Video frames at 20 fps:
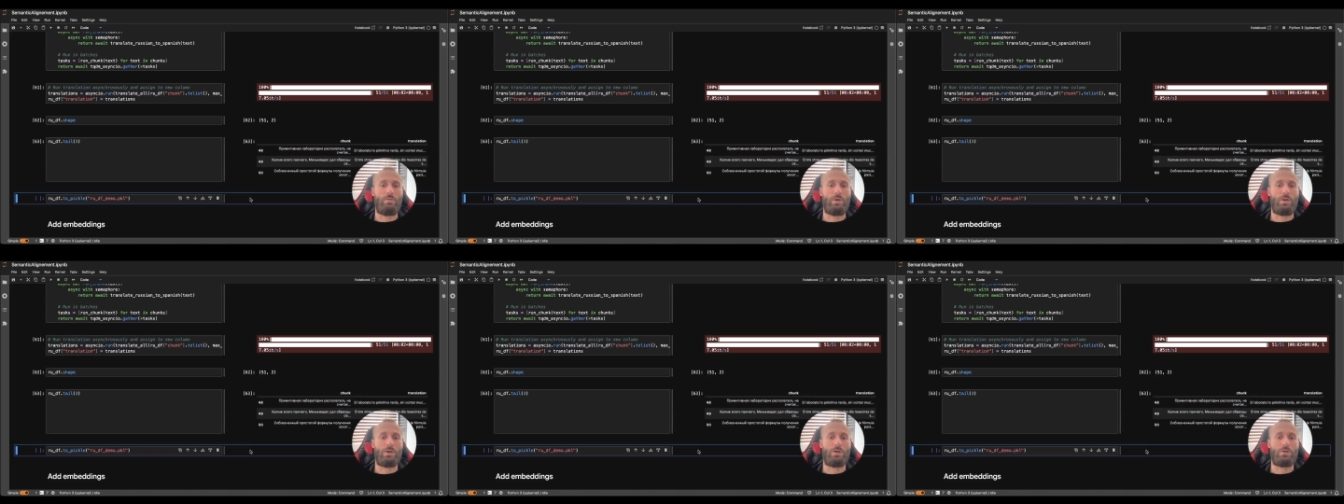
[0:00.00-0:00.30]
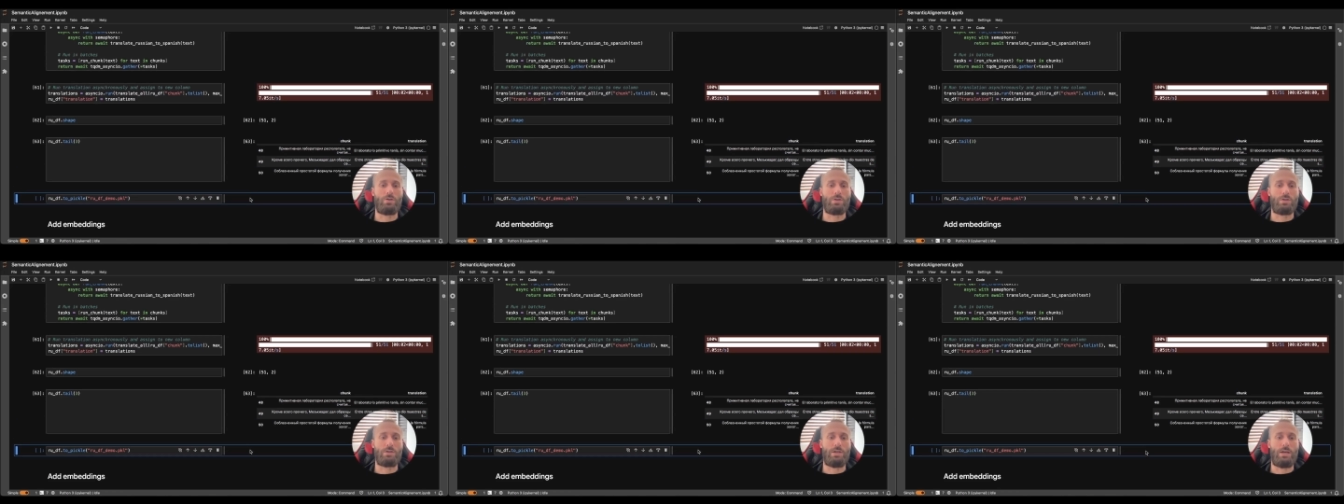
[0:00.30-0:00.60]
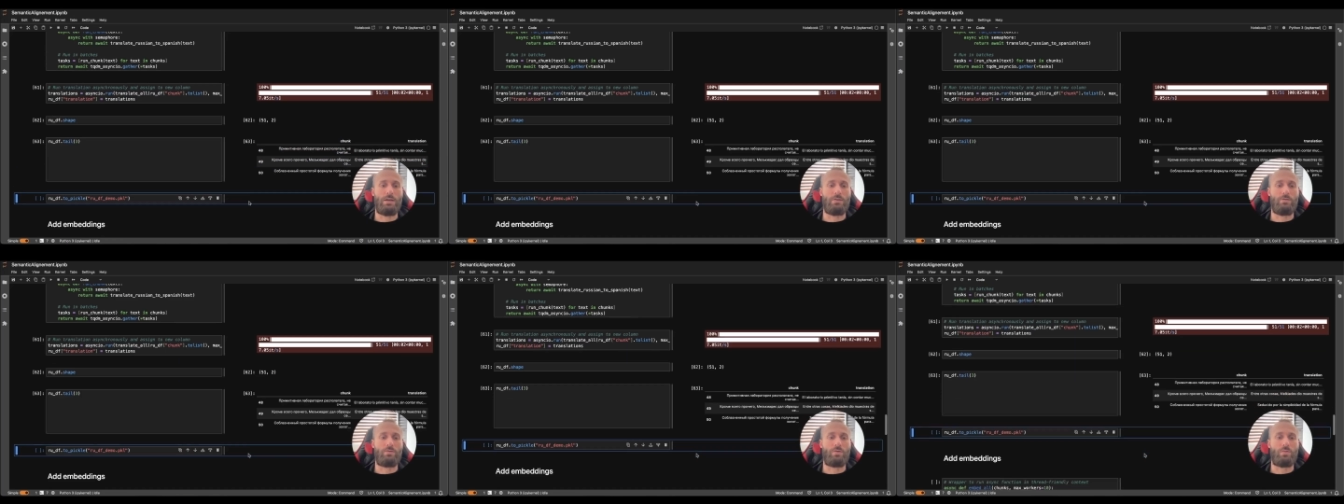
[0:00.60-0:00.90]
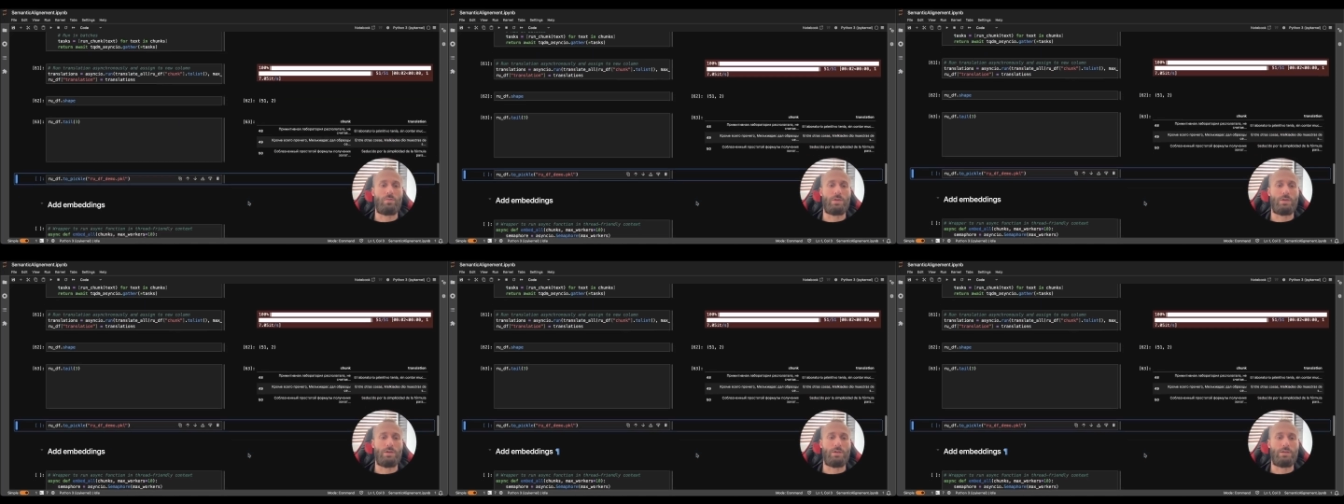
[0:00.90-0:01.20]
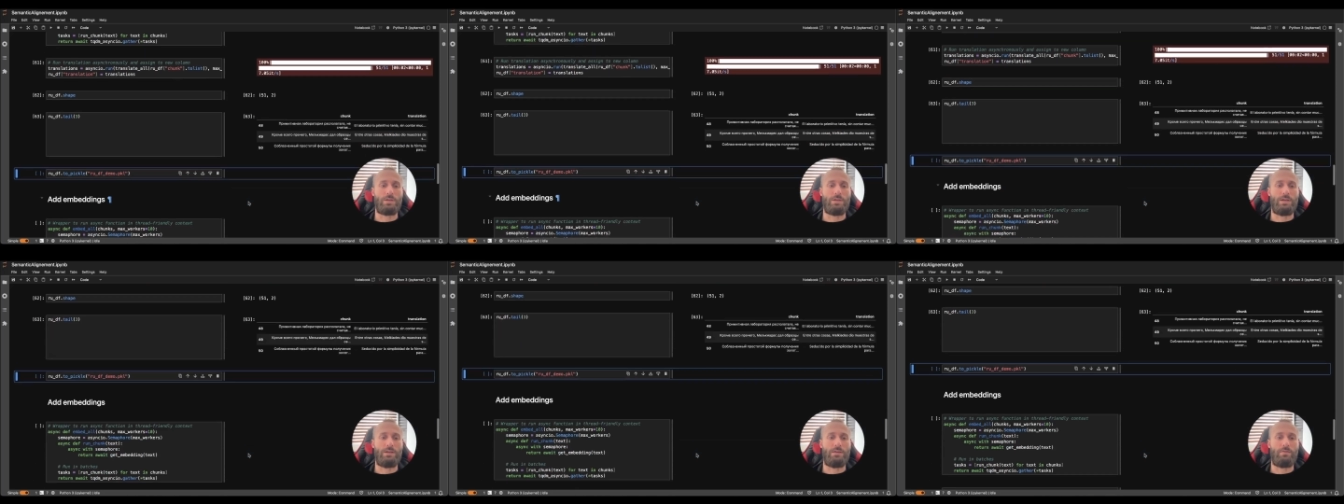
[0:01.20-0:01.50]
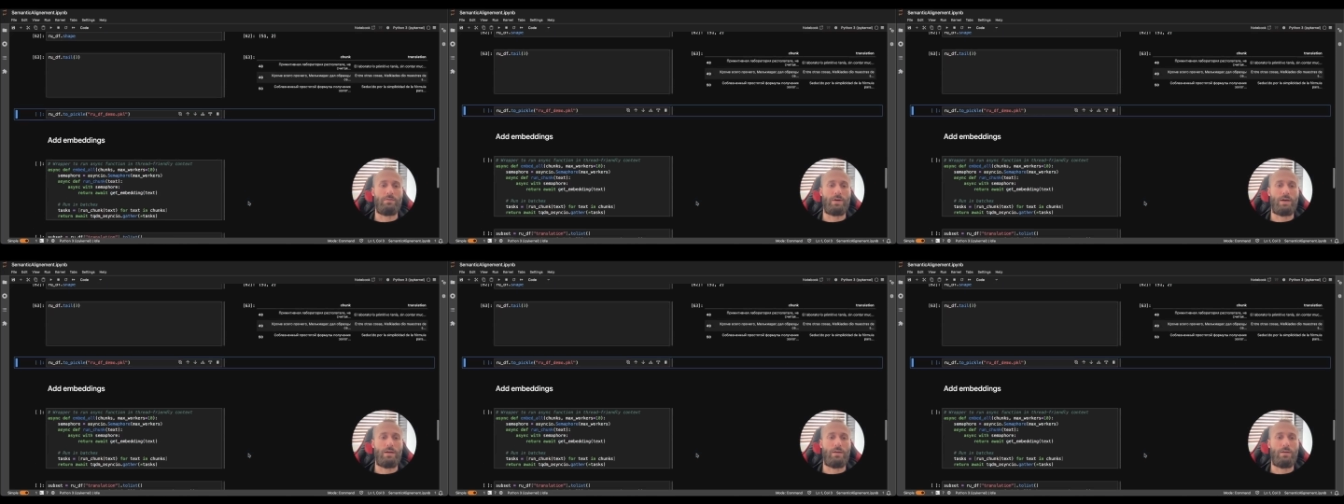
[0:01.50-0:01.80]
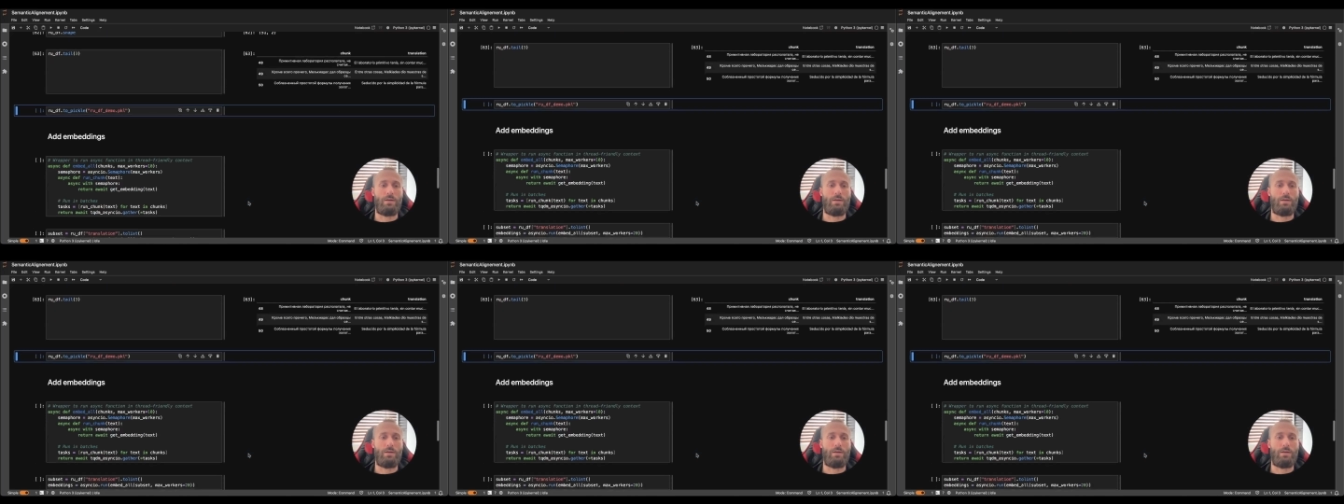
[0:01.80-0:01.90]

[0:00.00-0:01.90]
We can just take it from this data file.